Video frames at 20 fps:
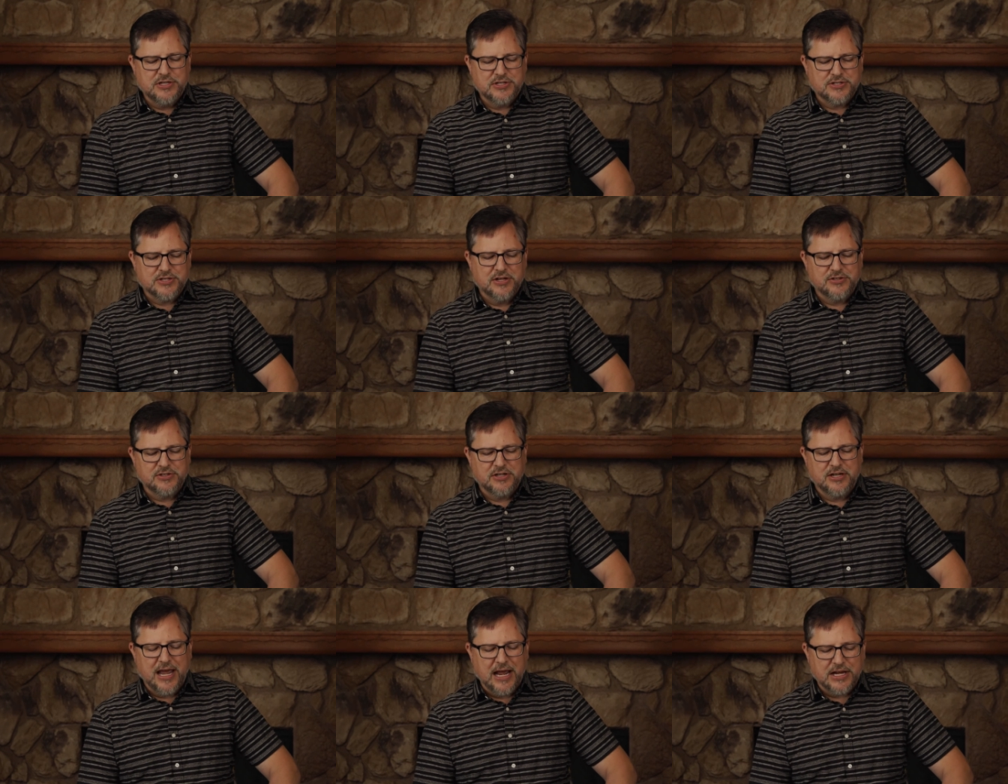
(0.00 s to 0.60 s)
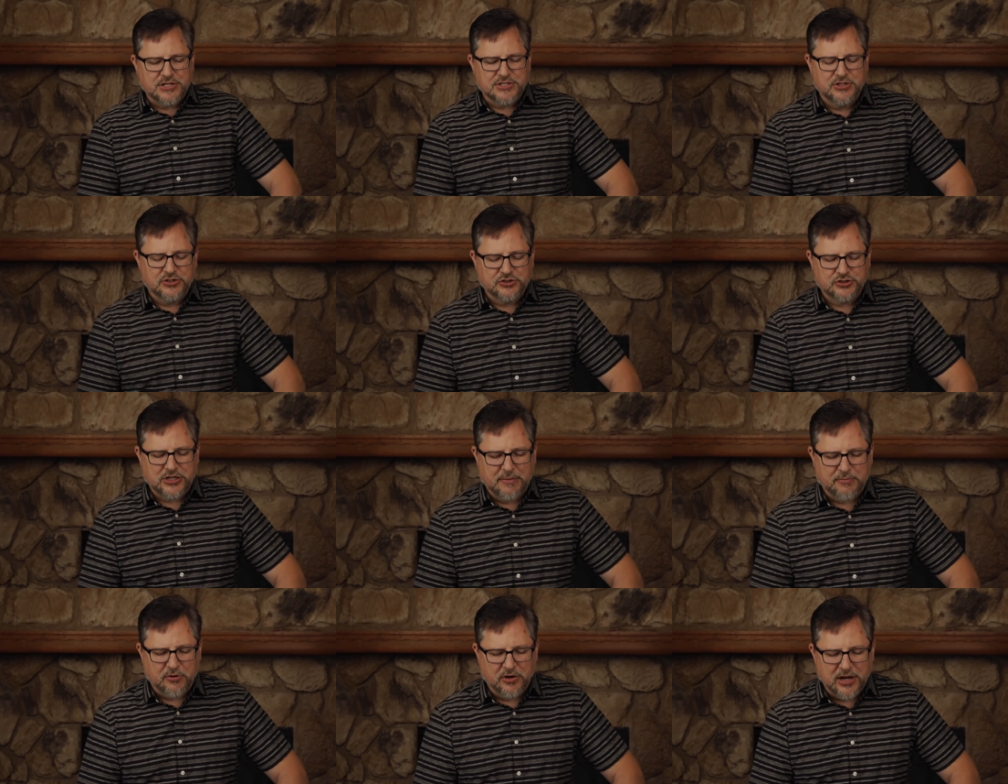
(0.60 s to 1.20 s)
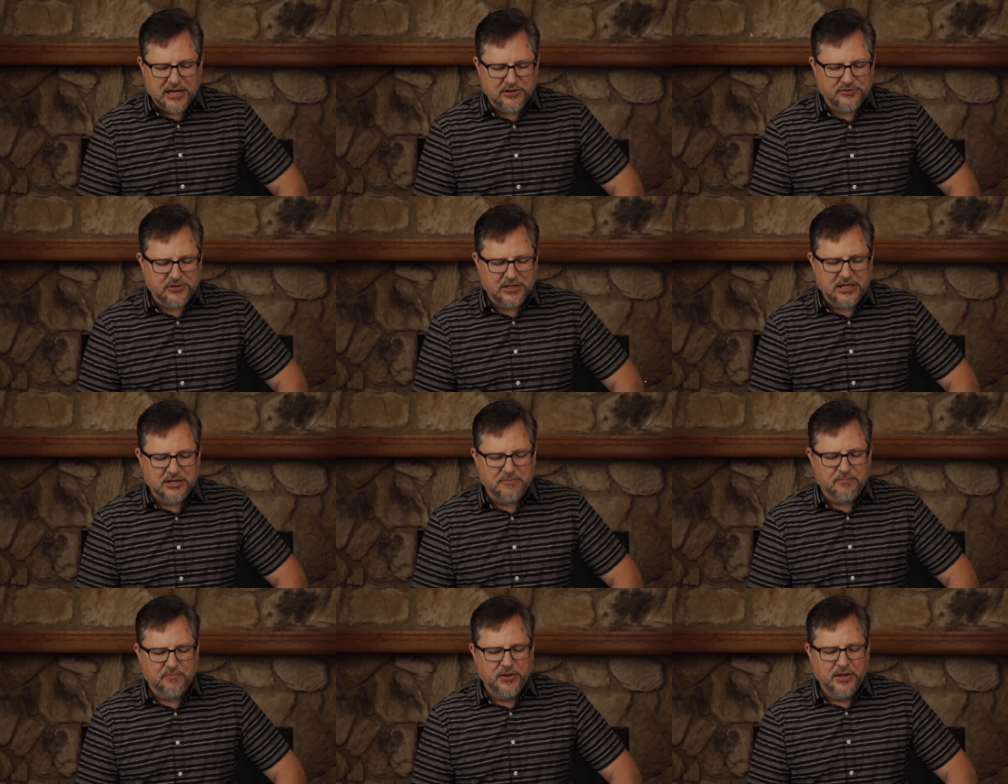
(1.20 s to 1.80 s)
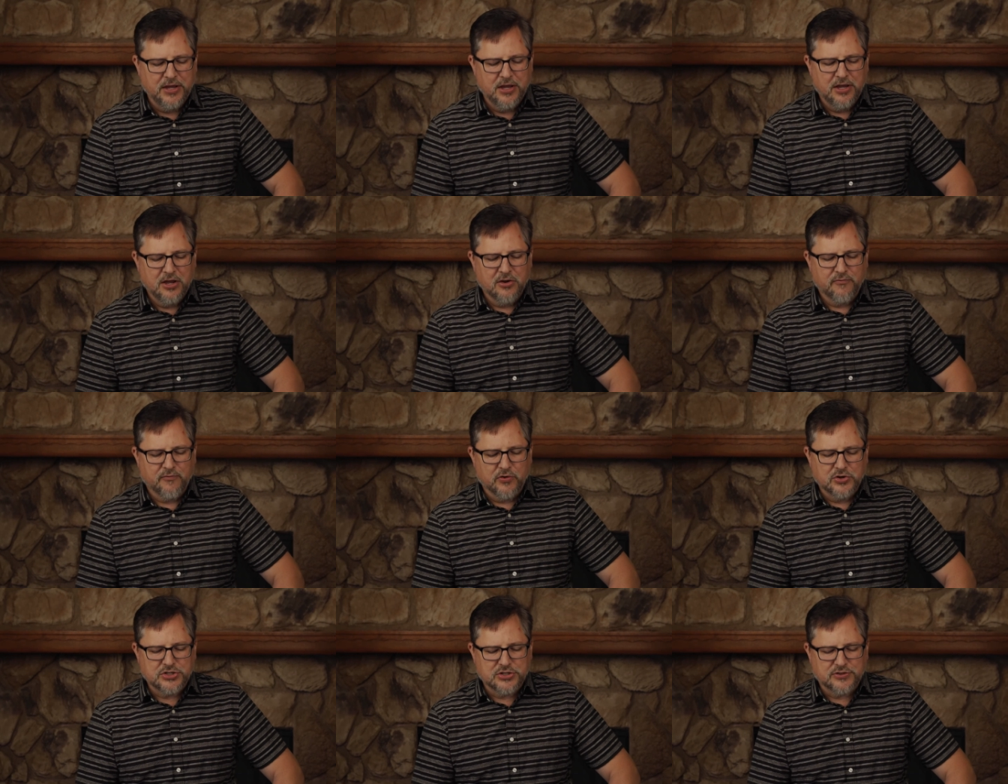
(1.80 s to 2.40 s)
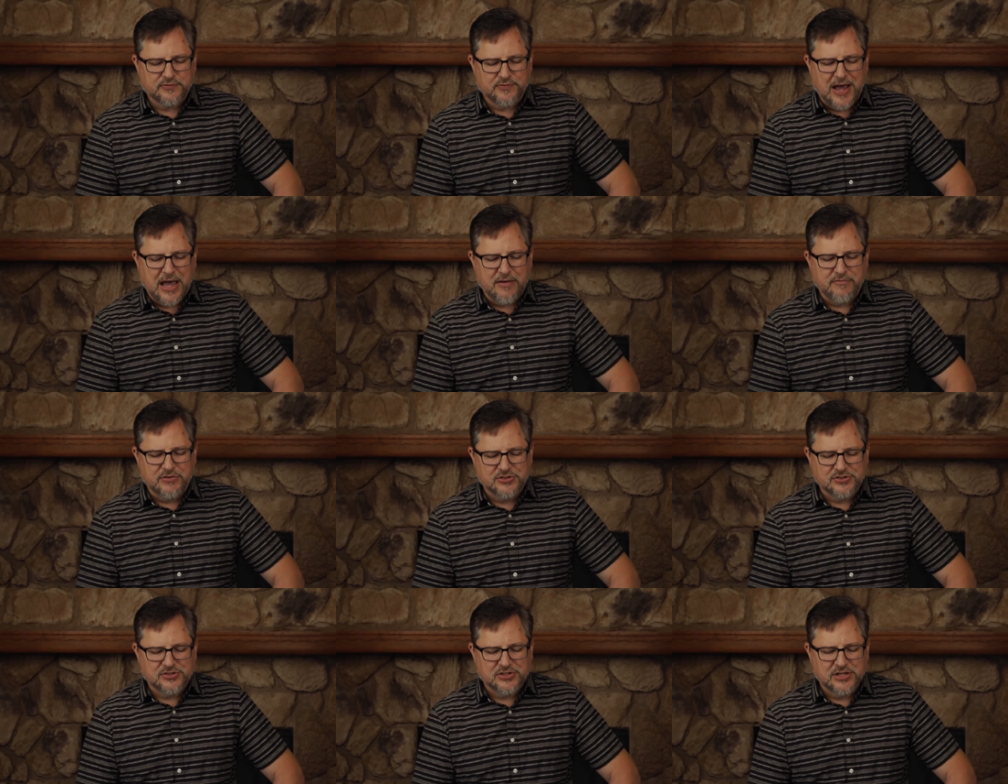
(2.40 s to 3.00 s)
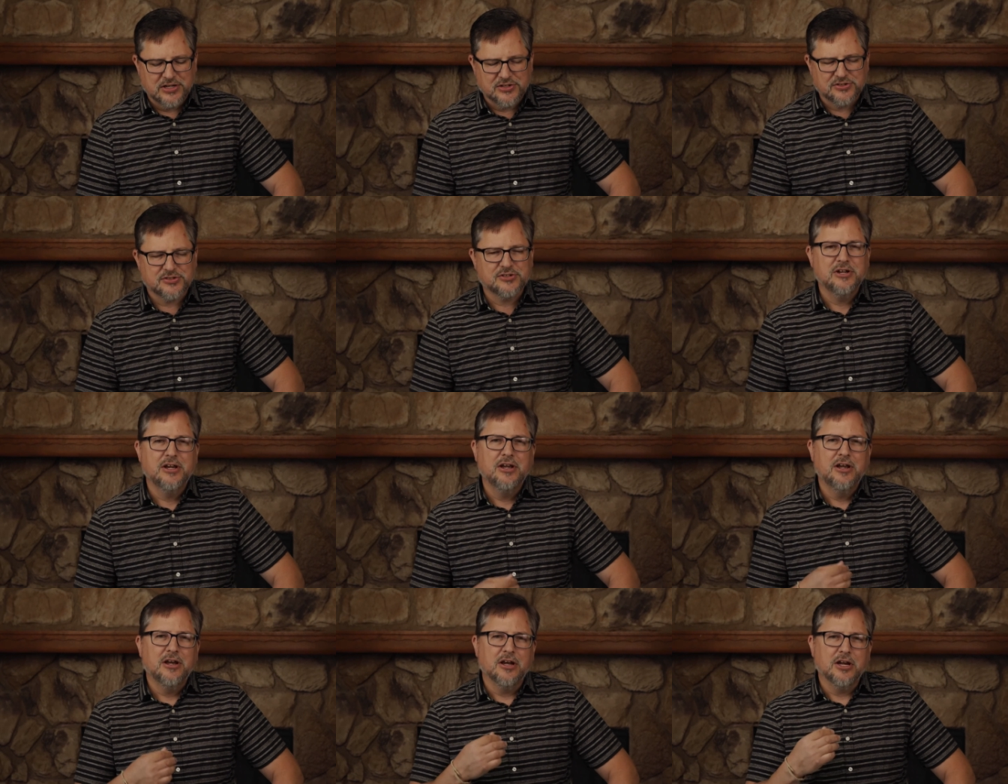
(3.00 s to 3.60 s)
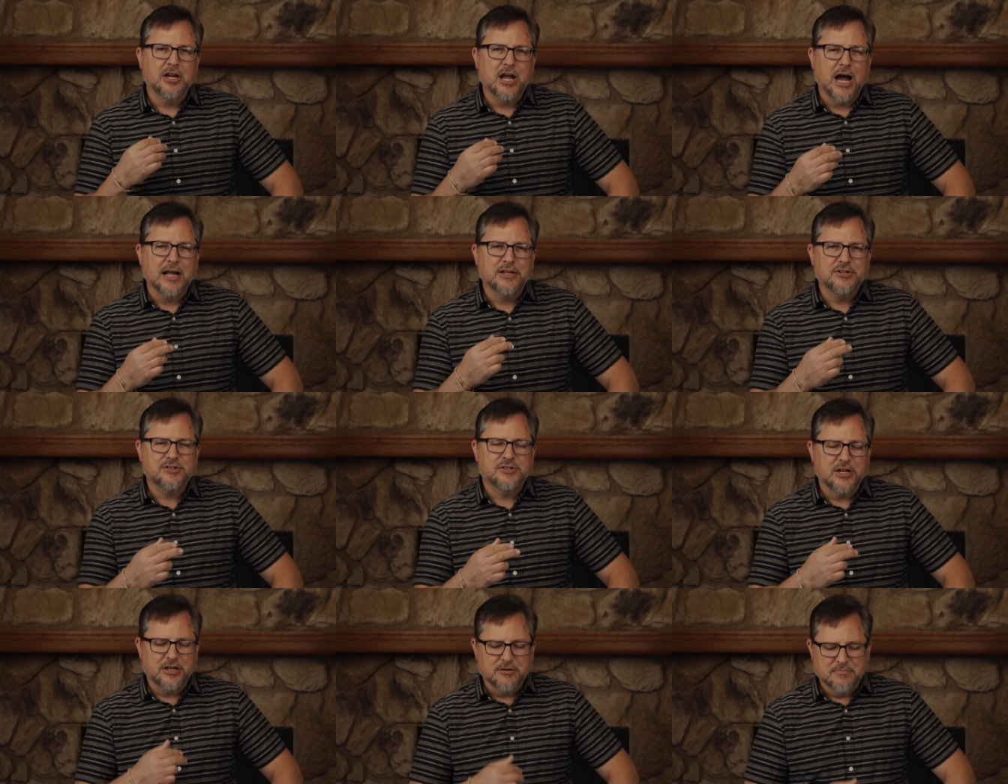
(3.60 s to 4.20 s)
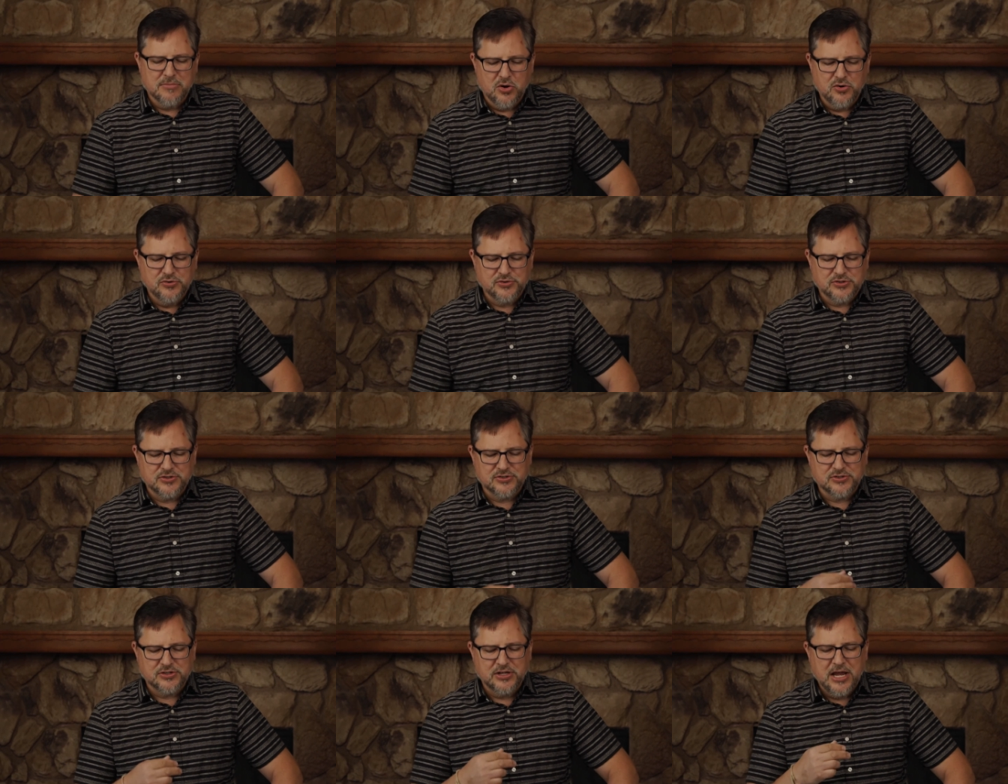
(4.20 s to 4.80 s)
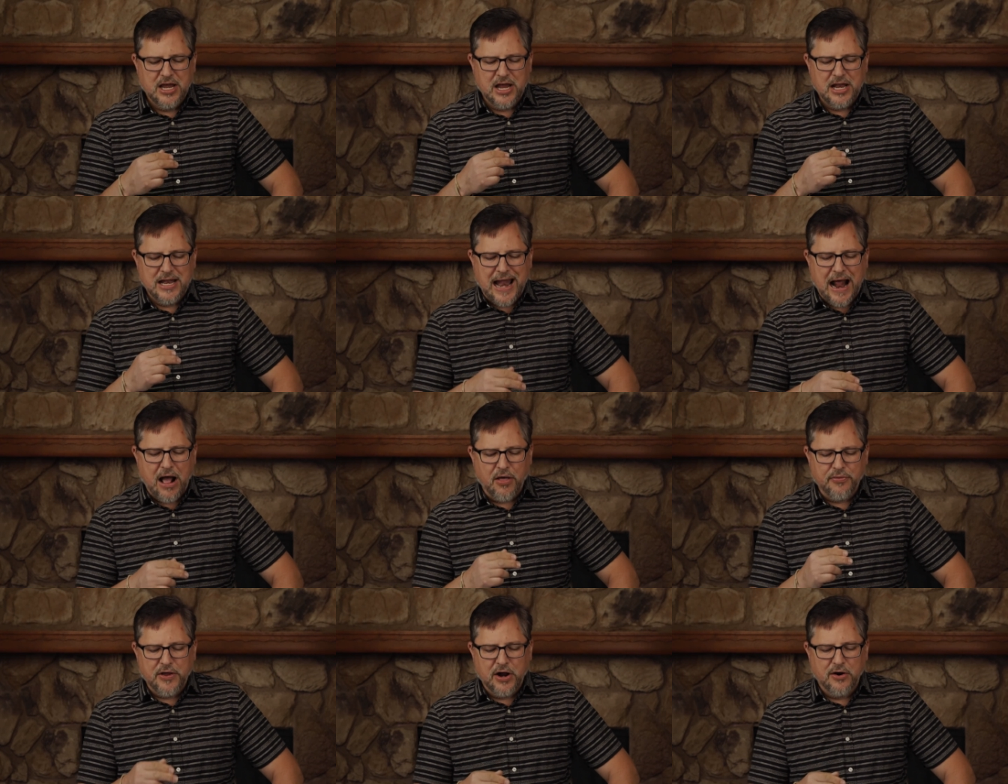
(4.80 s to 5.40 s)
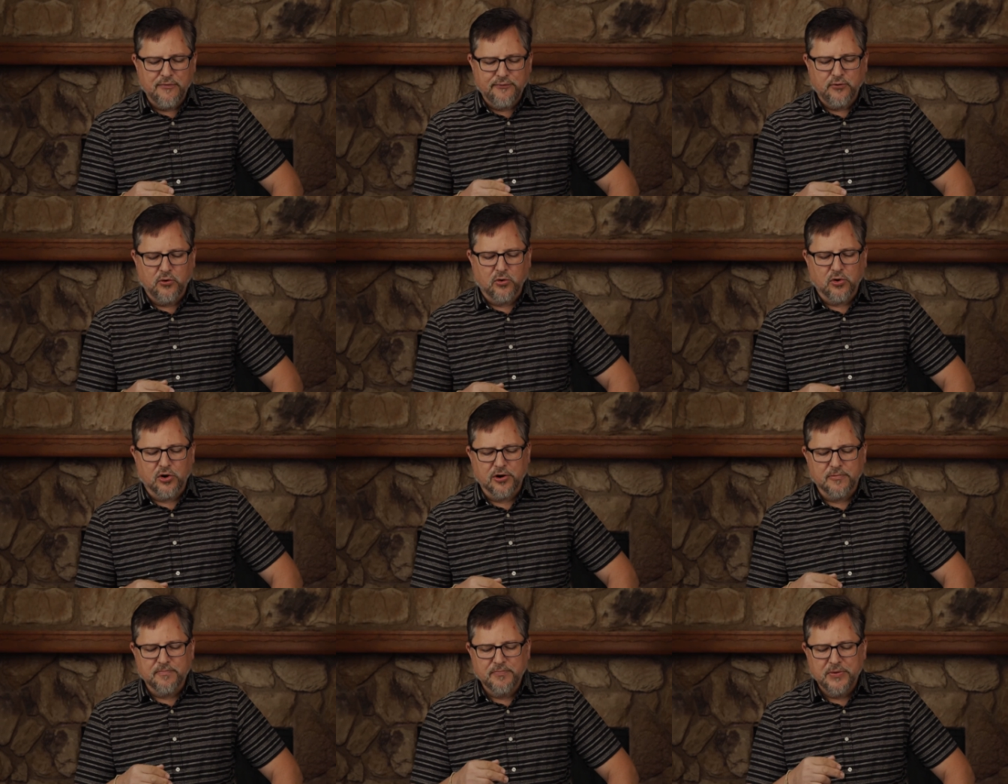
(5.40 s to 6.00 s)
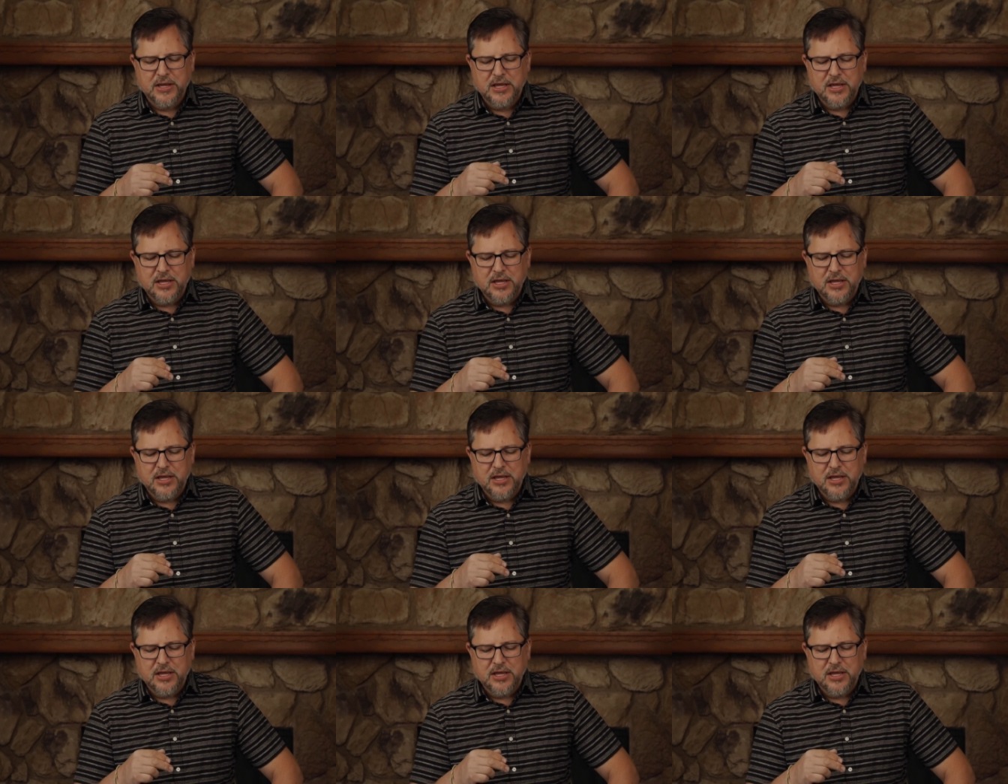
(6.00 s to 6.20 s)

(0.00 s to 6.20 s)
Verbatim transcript: He says in Exodus chapter 19, verses 5 and 6, God said to Moses, Now therefore,